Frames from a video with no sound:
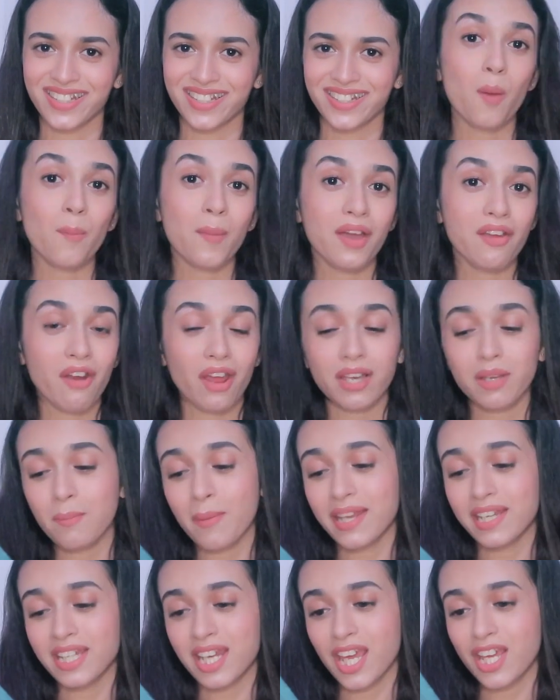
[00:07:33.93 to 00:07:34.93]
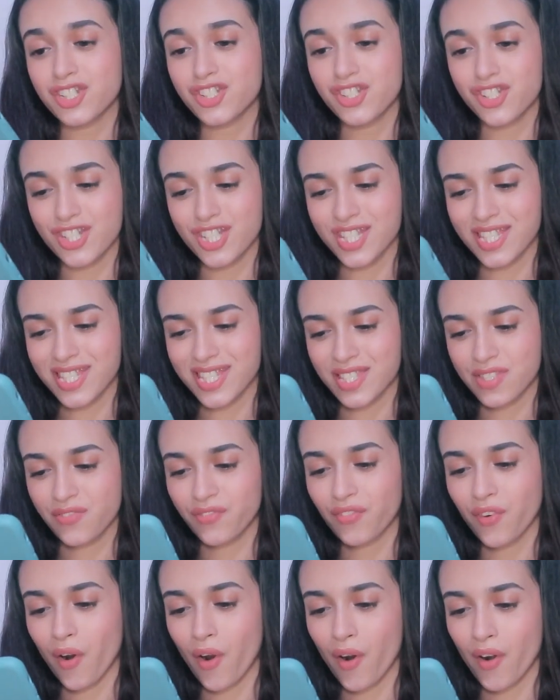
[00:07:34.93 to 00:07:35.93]
Now my recommendations
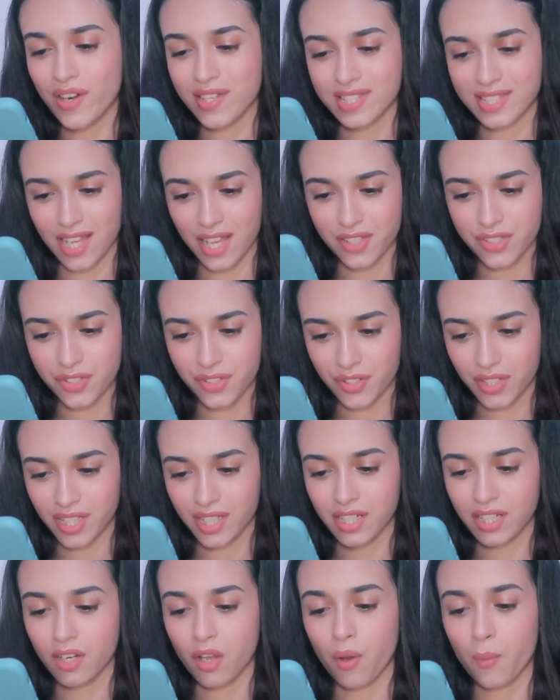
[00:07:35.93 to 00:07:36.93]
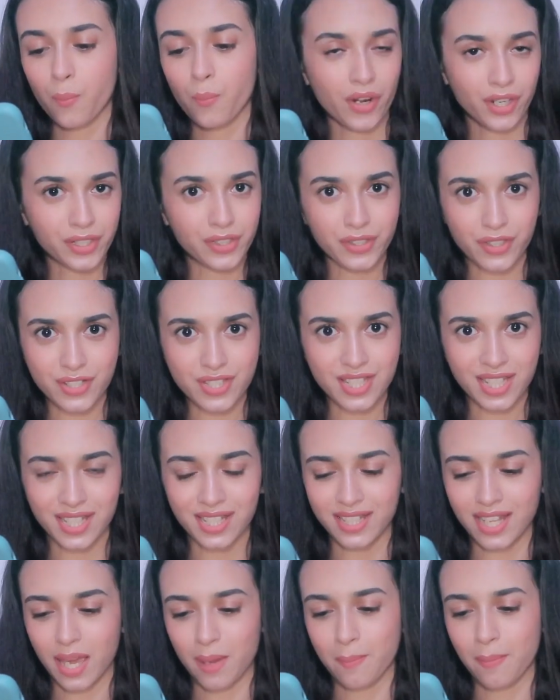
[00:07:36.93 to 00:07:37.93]
for sunscreen according to your
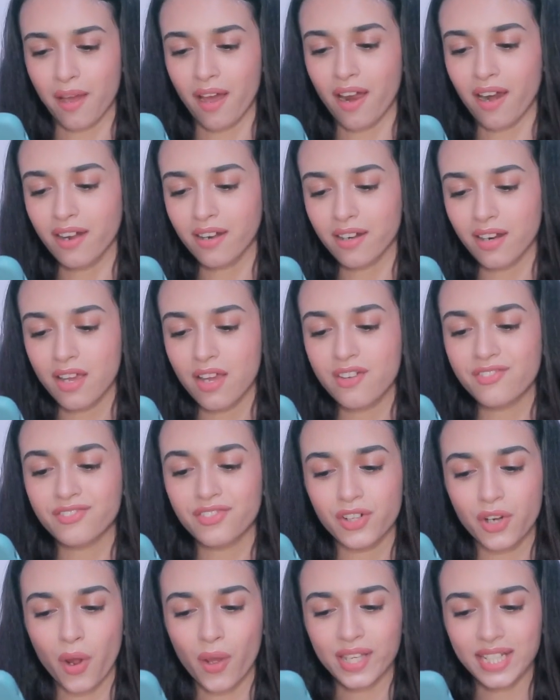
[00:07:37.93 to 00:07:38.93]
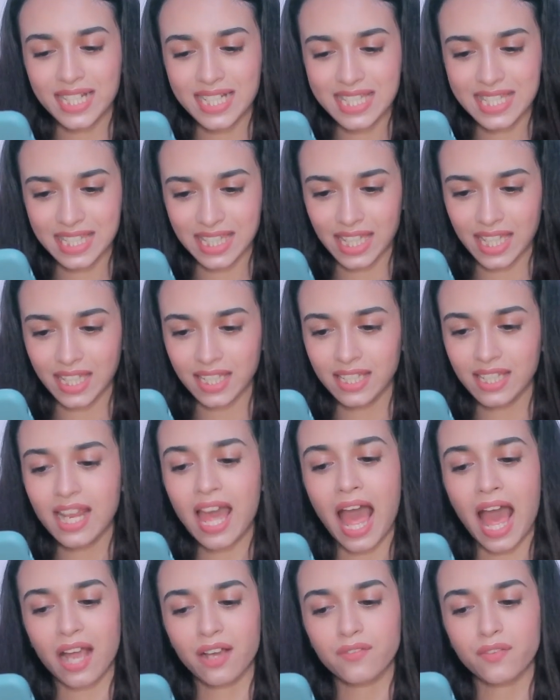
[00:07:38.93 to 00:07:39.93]
skin type are for oily skin,
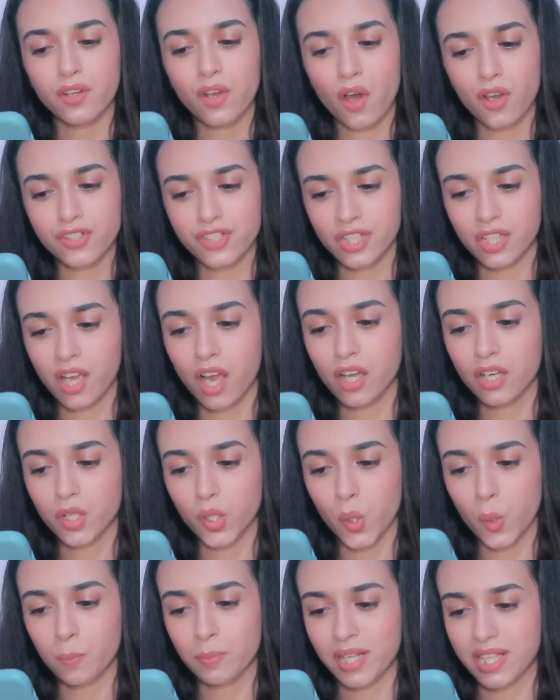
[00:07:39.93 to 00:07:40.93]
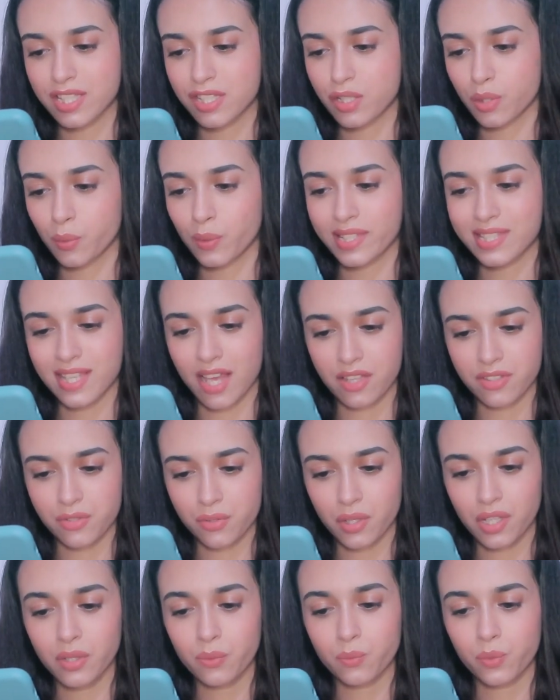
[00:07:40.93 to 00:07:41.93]
Aqualogica Glow Plus Dewy
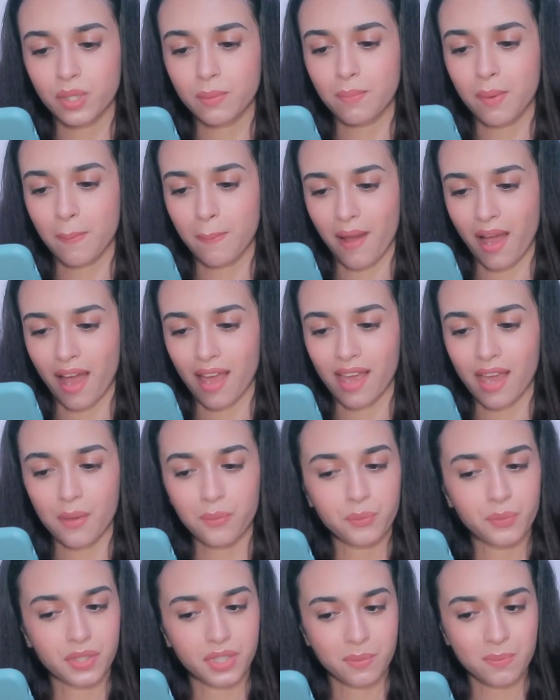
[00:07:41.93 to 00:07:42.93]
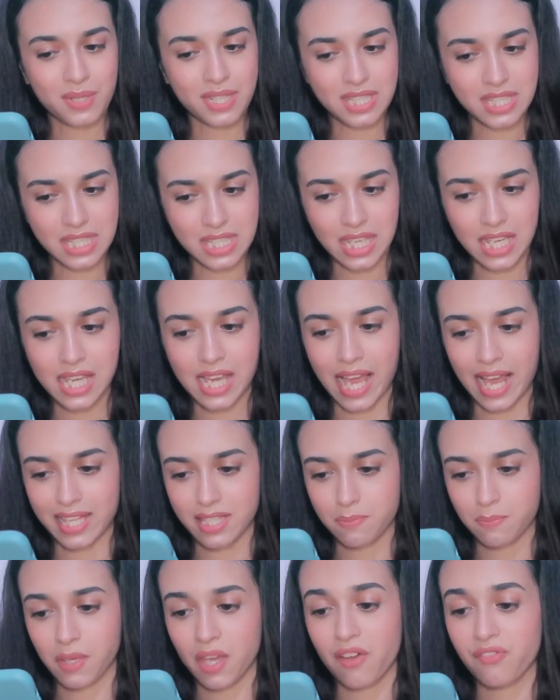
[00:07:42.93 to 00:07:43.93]
Sunscreen with Papaya and Vitamin C
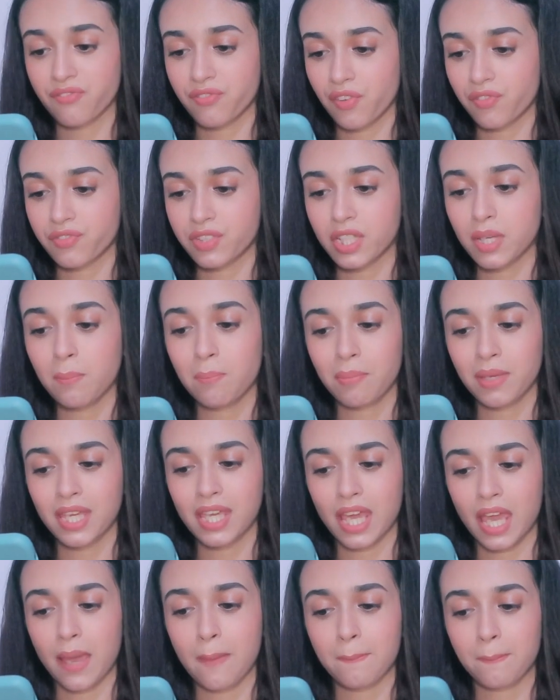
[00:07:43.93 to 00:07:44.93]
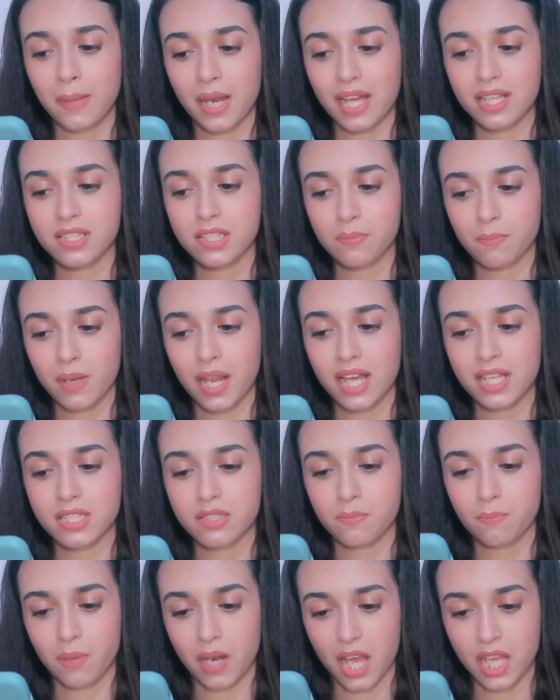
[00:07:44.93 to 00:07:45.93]
SPF 50 PA+ plus
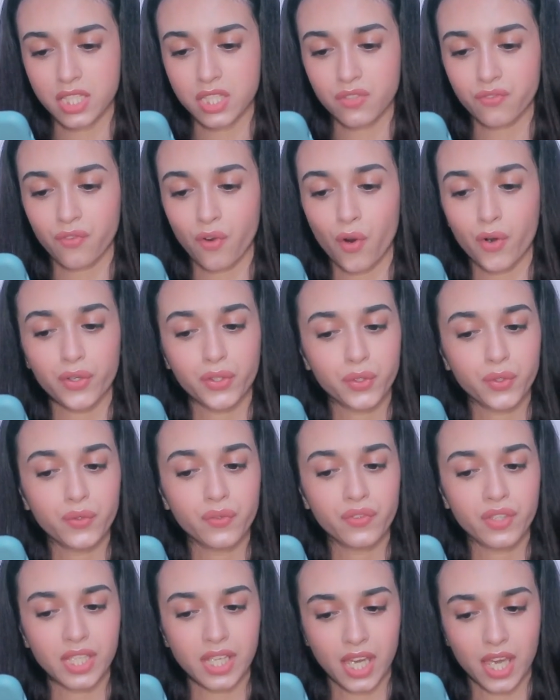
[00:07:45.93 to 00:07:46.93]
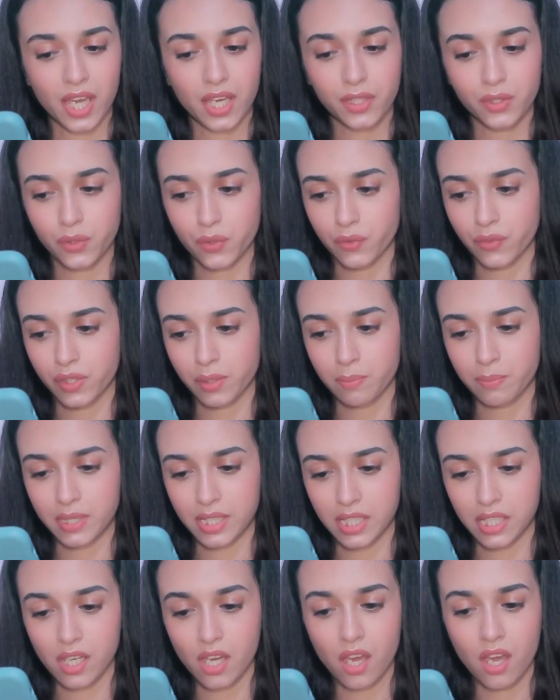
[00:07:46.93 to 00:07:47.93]
plus plus for UVA
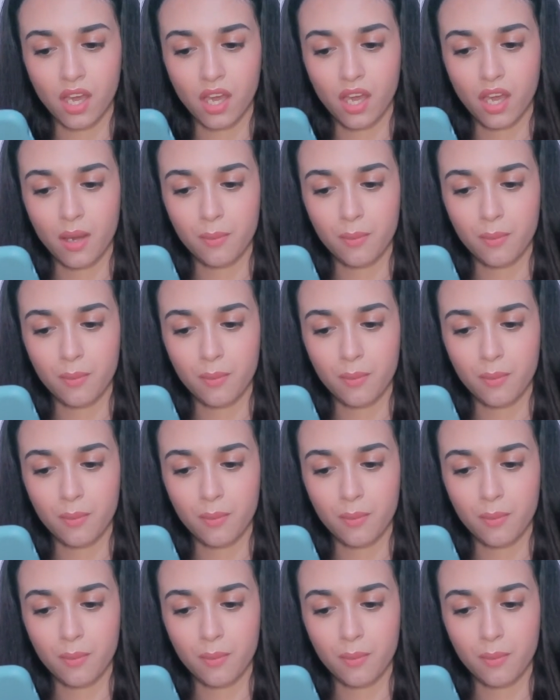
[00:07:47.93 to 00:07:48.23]
UVB